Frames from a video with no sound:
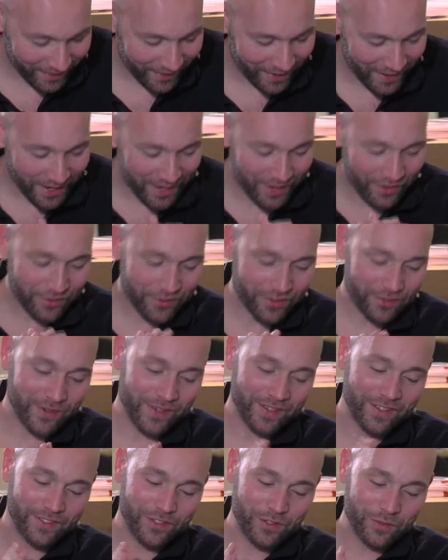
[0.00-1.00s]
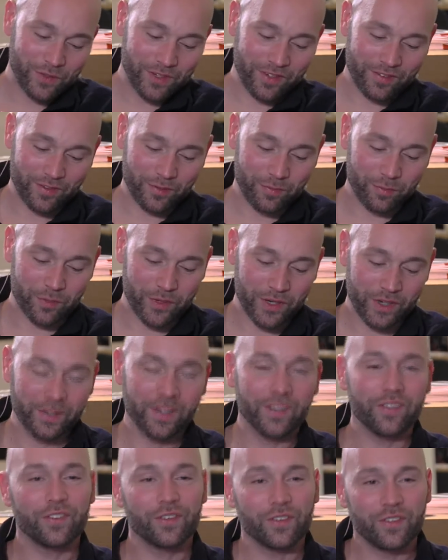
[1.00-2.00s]
I also read that you wanted to bring
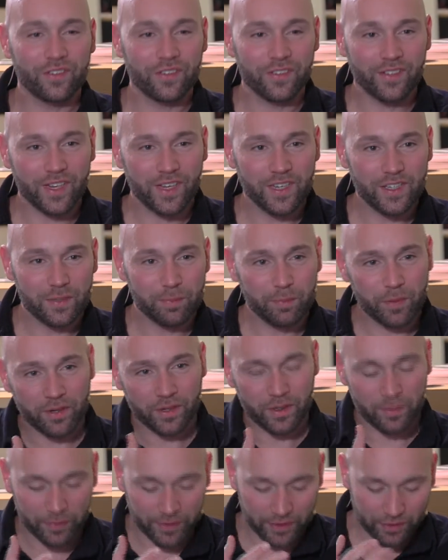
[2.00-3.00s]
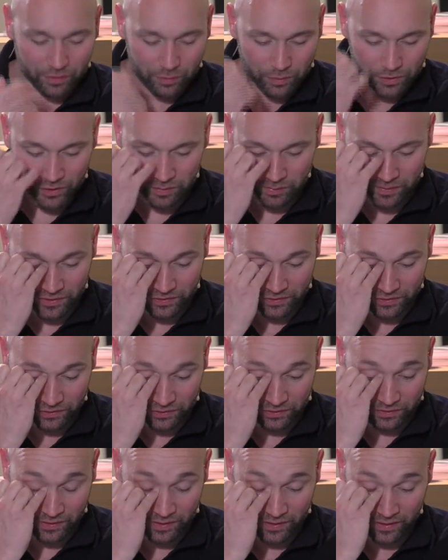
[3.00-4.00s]
this to the stage, partly because what you
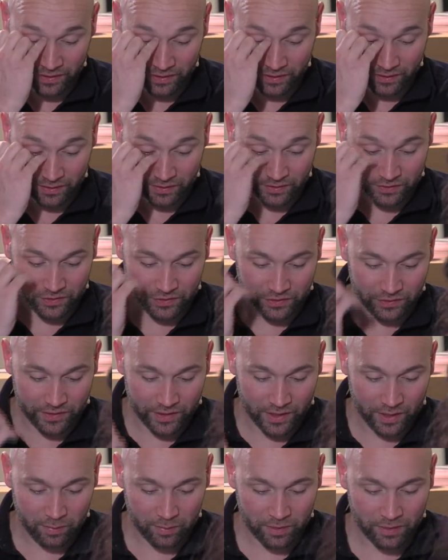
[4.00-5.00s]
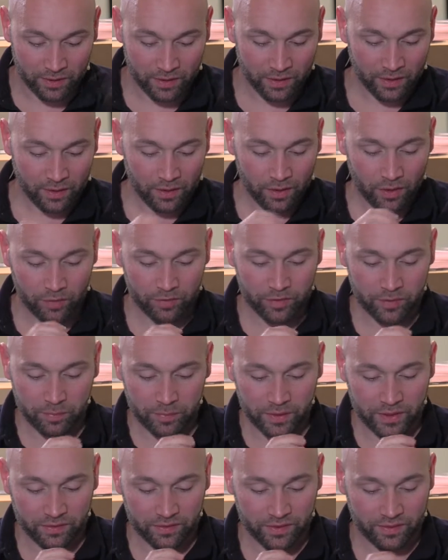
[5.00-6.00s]
mentioned just now, but often
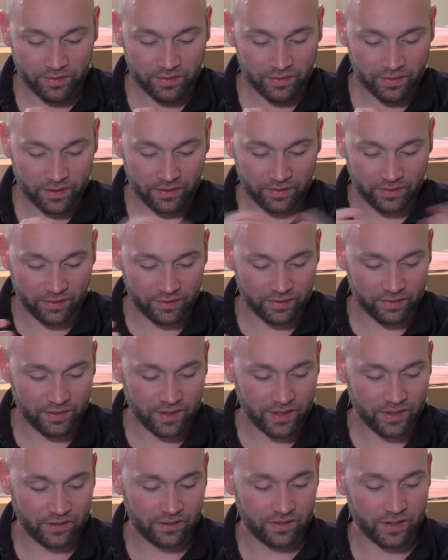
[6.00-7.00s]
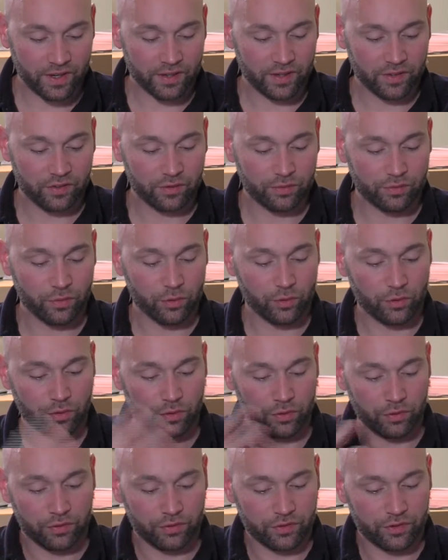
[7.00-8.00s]
because it's set aside as
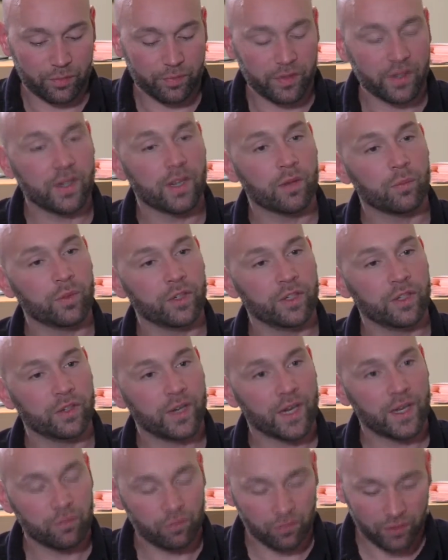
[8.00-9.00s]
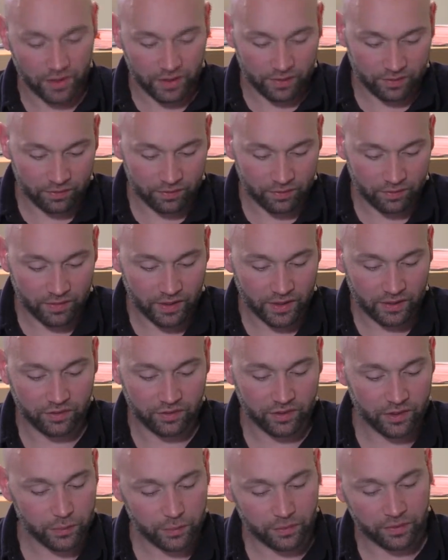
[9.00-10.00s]
folklore, something that you can't really take
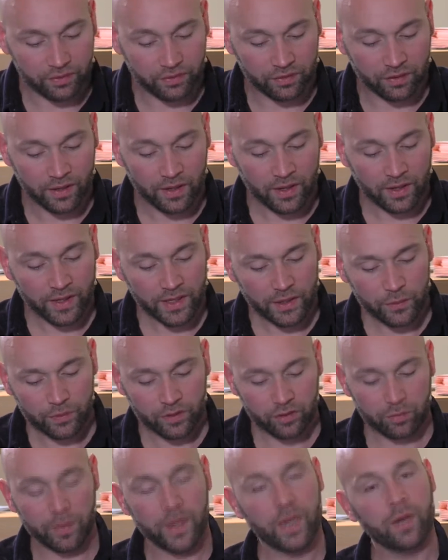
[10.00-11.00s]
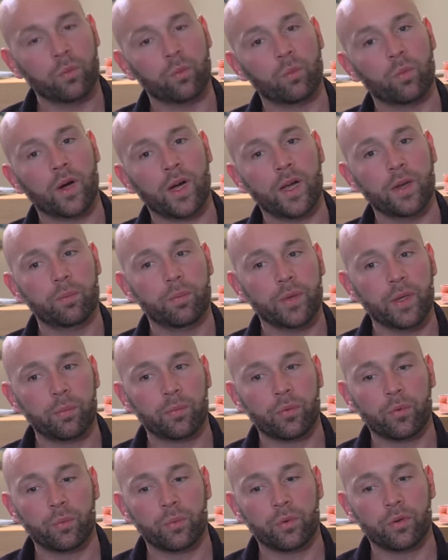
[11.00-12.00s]
serious. Can you explain why
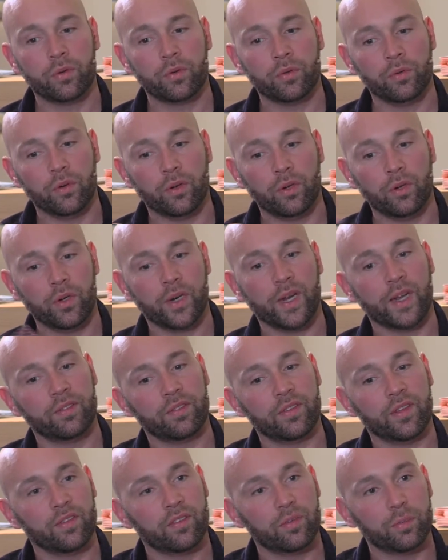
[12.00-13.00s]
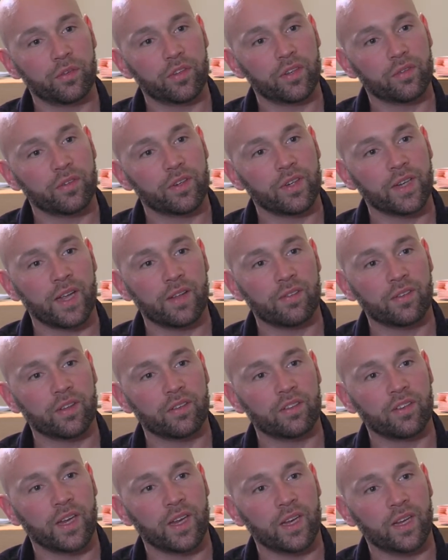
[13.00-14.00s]
people would look at this specific dance and
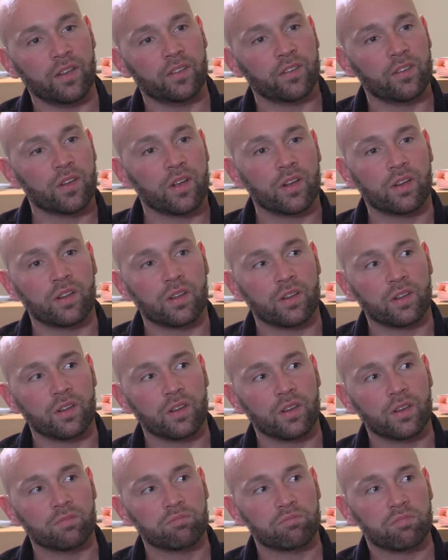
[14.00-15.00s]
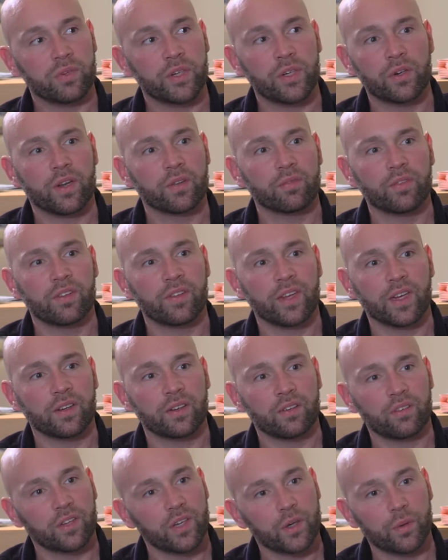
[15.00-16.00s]
say it's not, we don't have to take
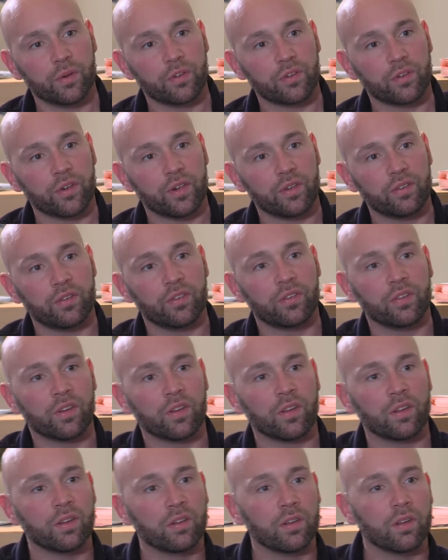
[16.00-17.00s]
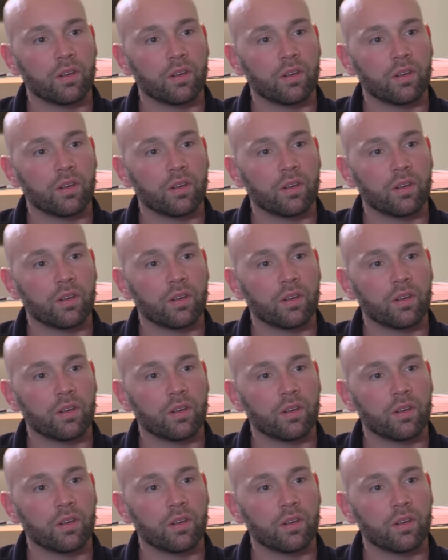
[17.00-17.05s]
this serious, or this is a...